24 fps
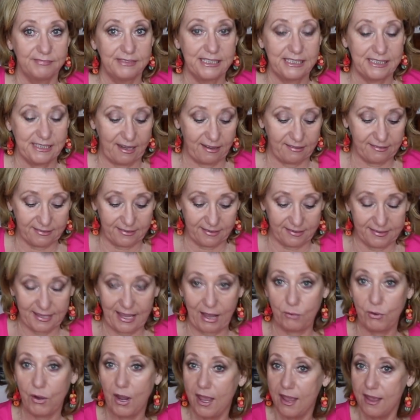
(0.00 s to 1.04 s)
to test this
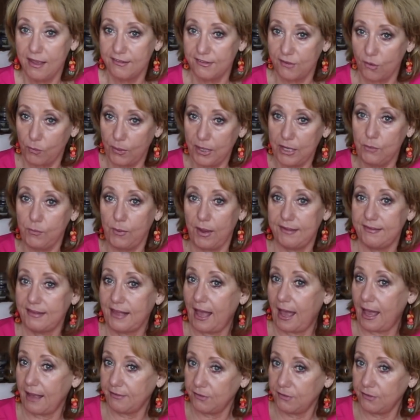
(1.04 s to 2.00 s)
out so anyways